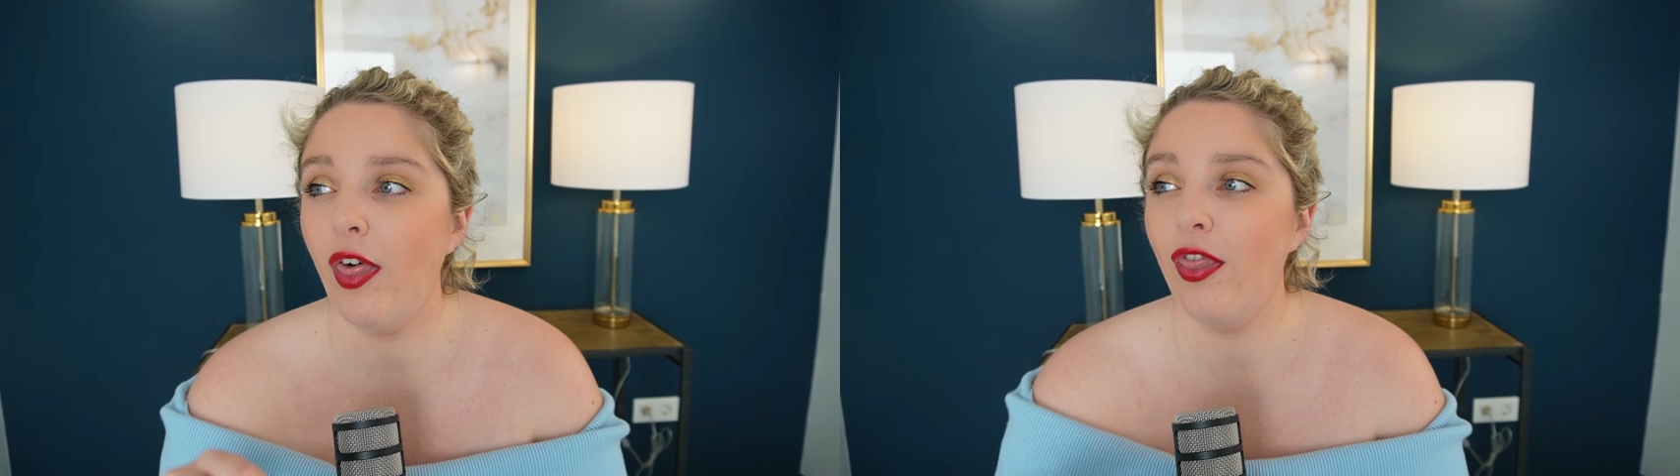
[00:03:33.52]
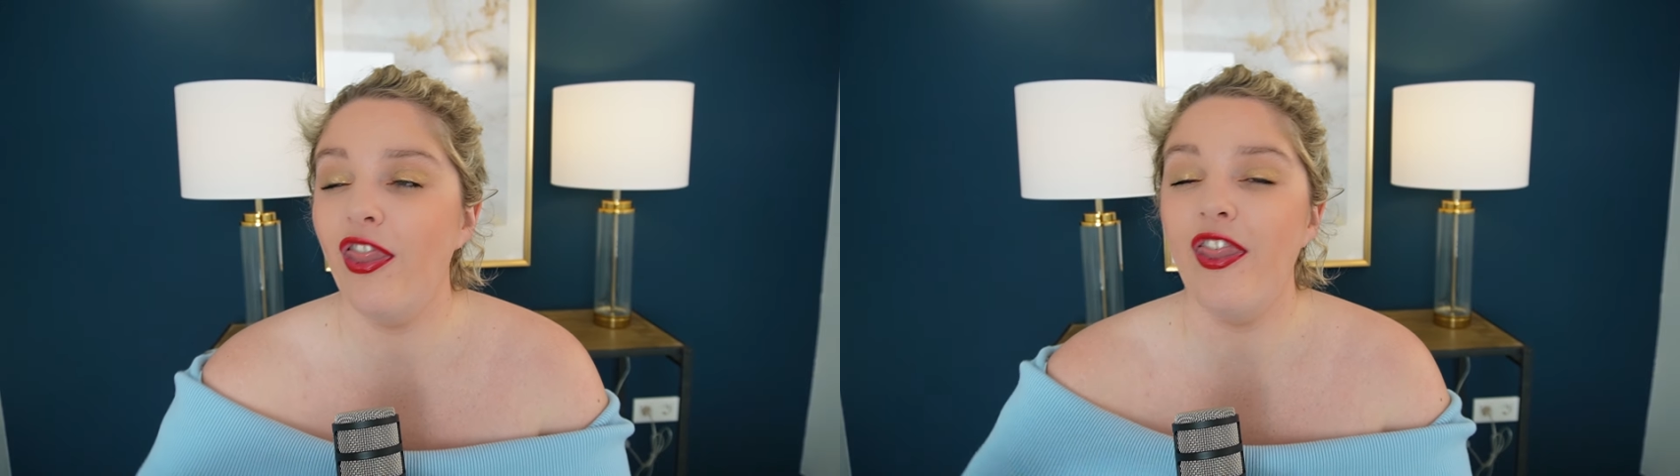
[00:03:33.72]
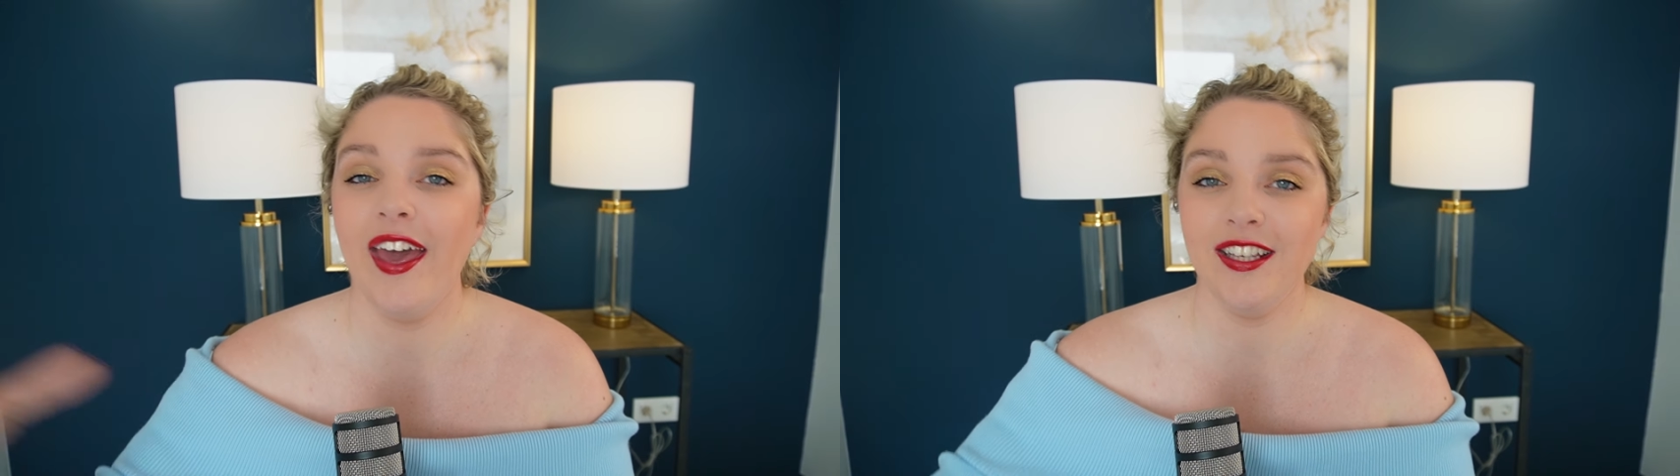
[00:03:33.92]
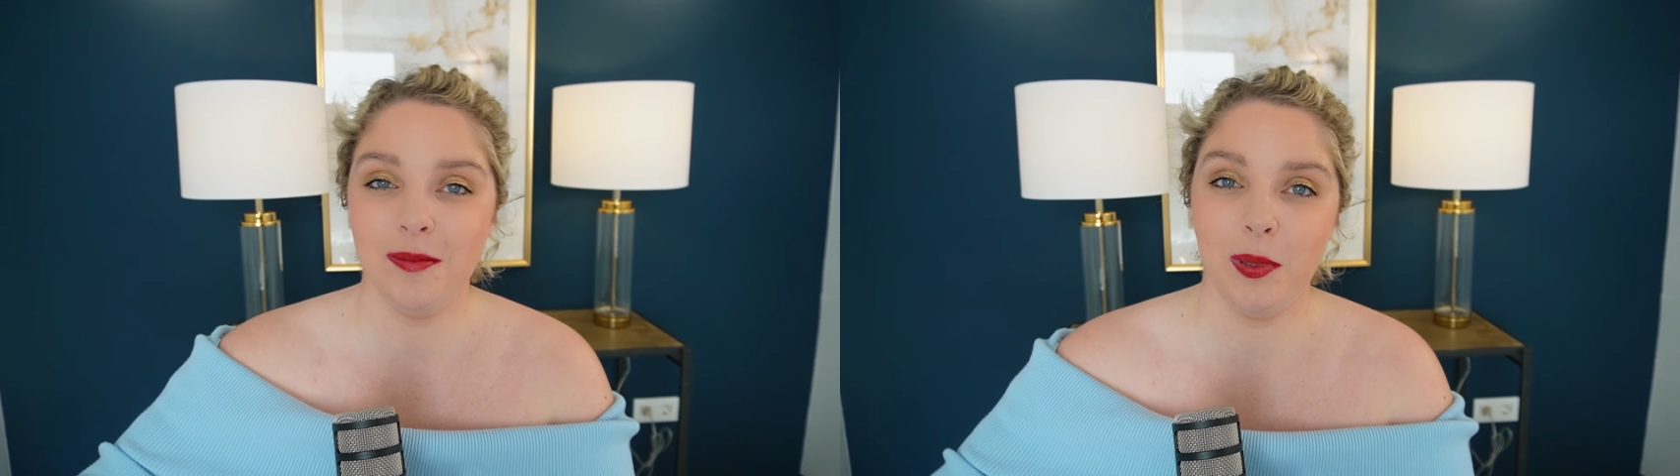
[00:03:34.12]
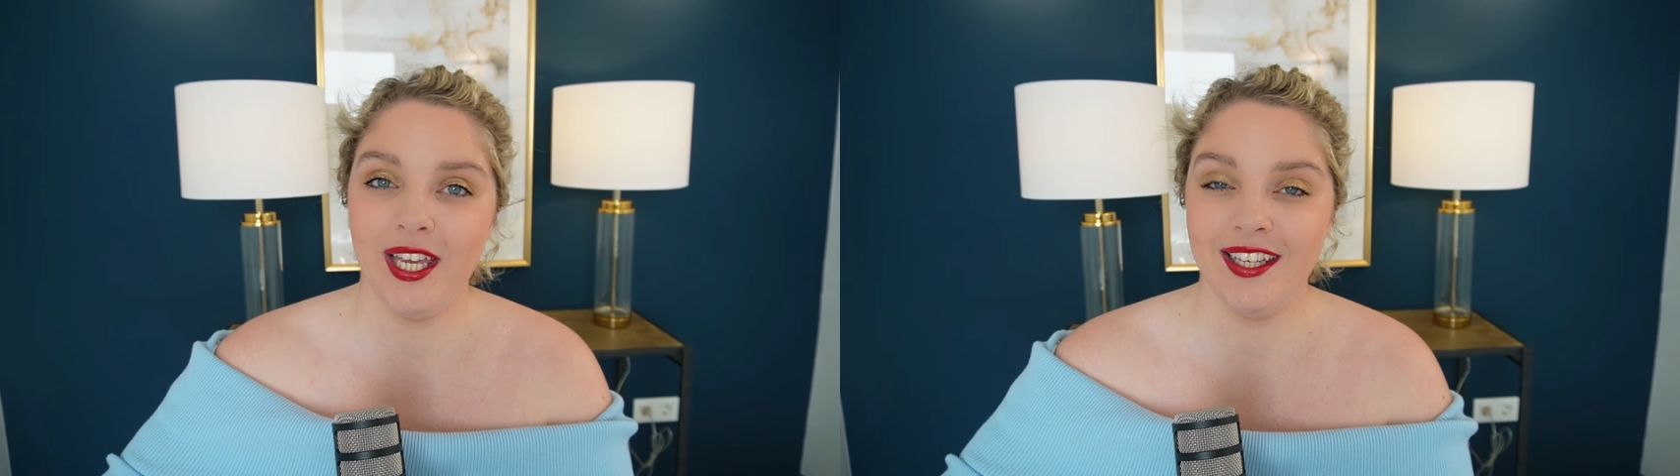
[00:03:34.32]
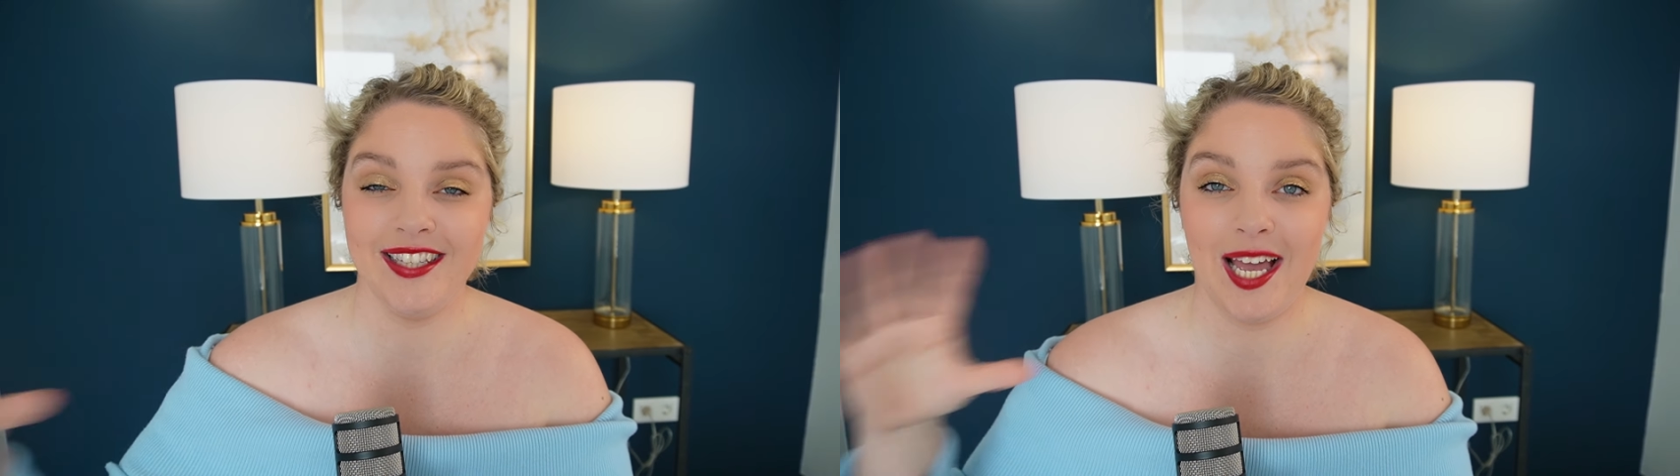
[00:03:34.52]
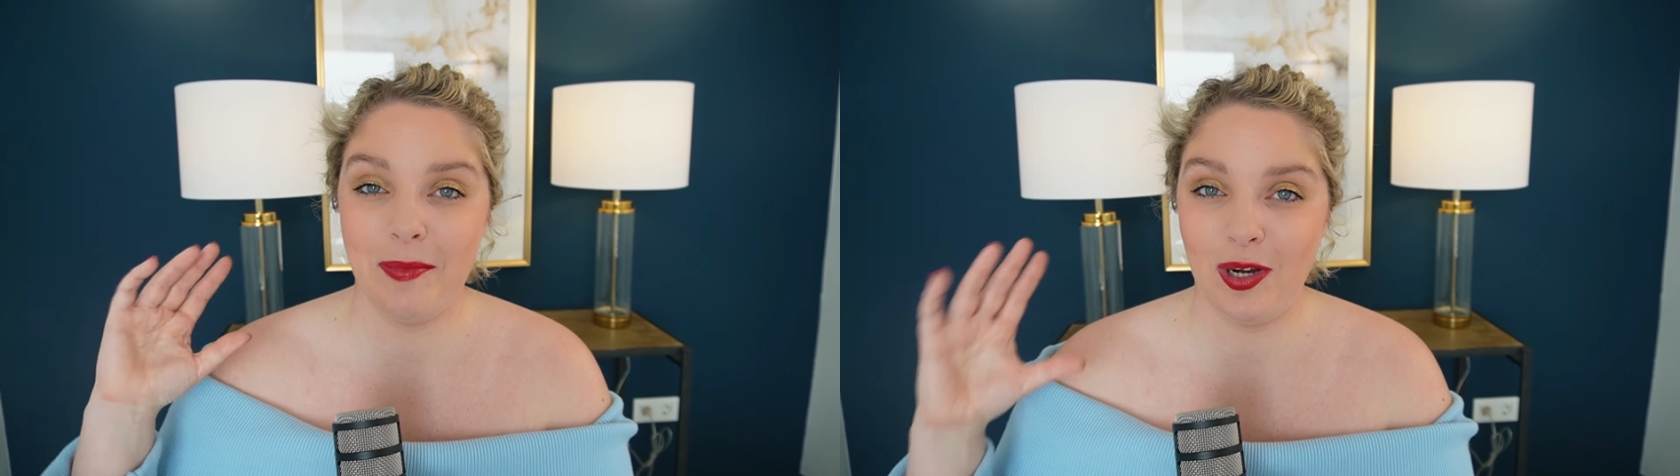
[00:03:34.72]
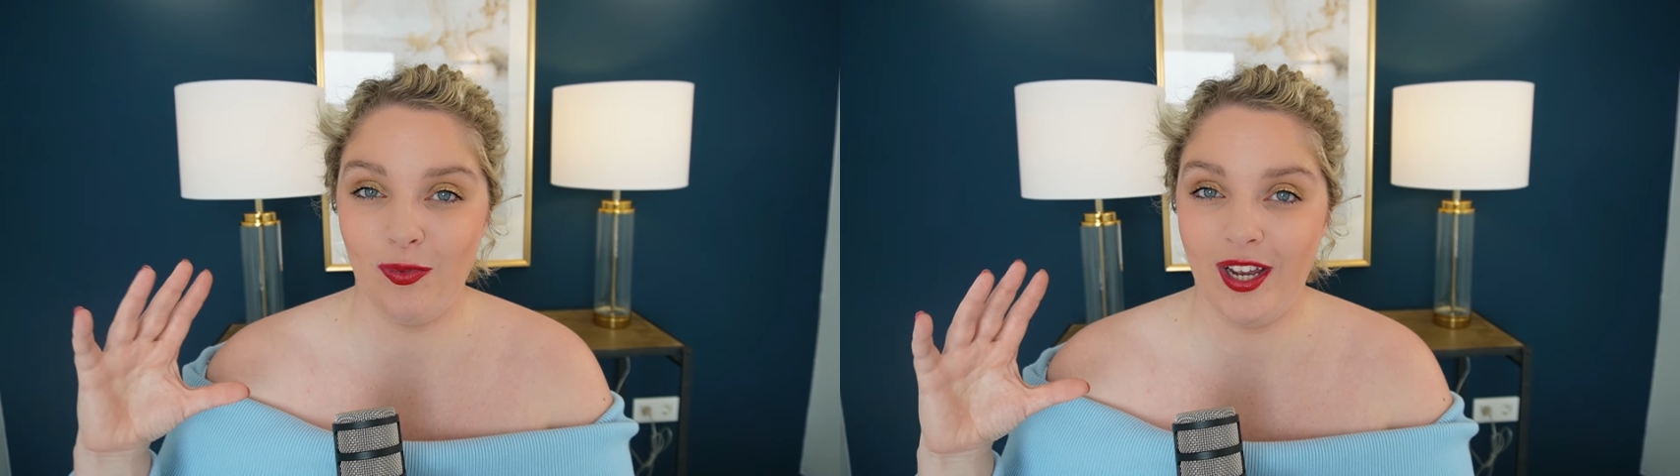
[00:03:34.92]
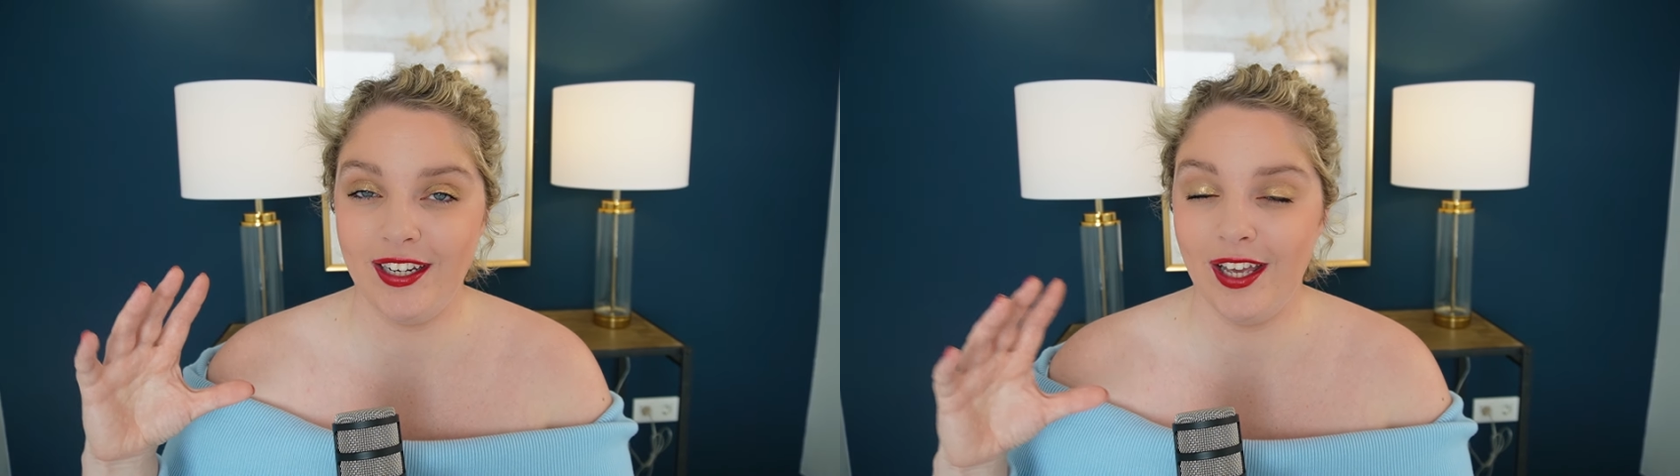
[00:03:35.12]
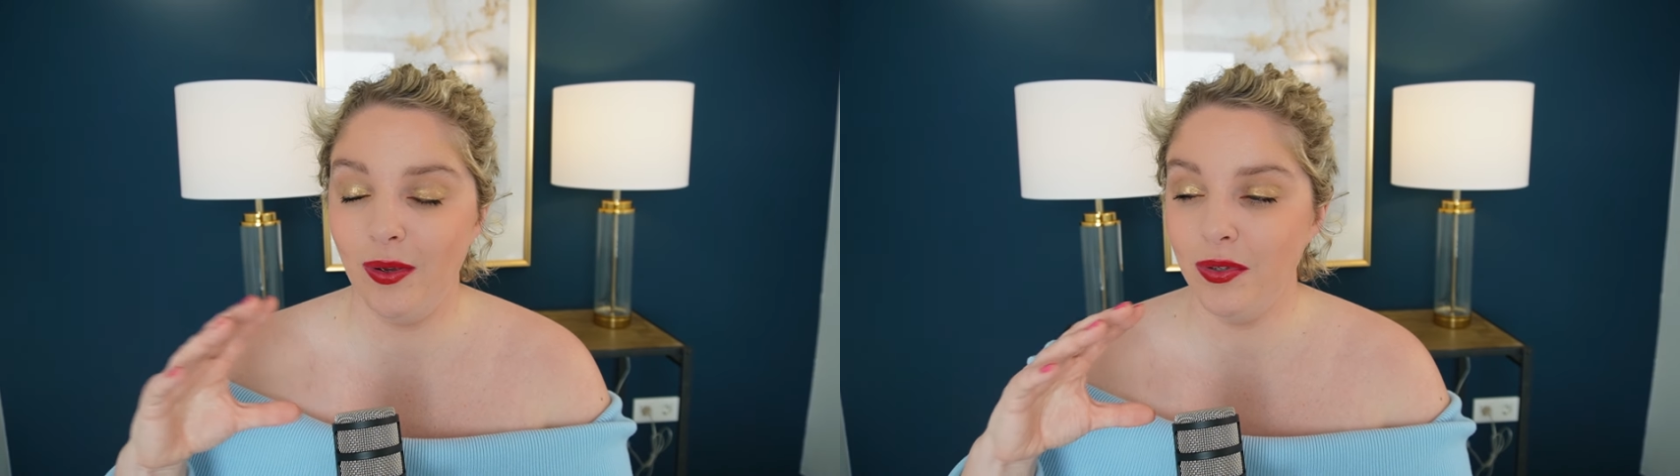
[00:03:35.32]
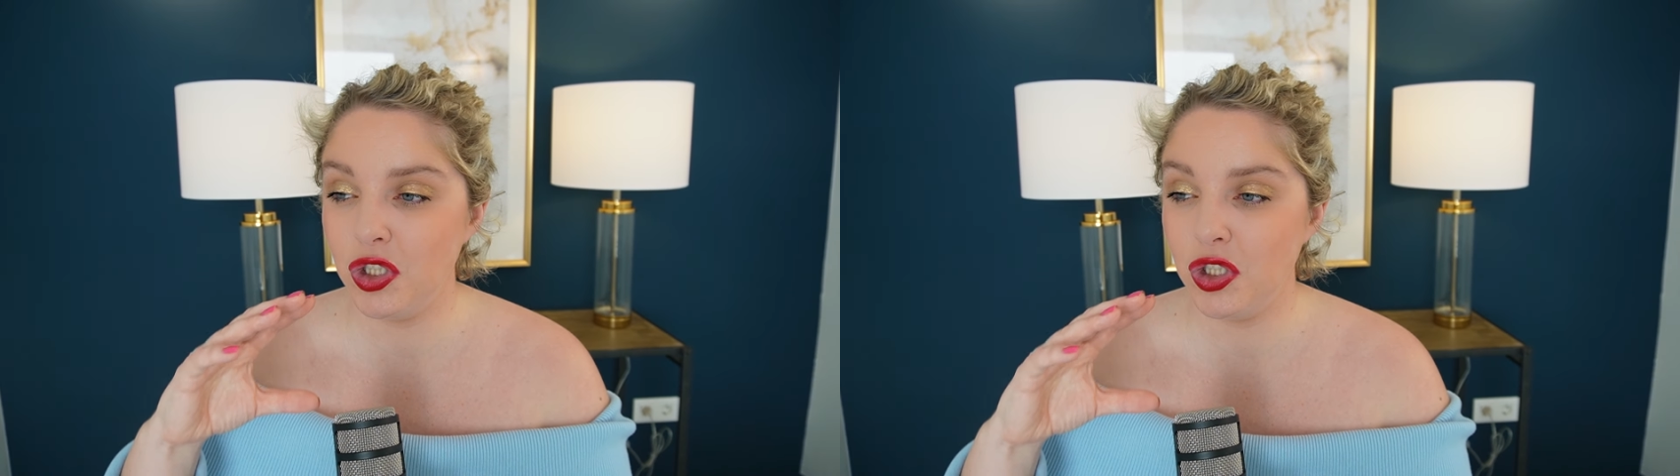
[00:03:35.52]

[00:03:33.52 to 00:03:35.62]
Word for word: This place that I'm in right now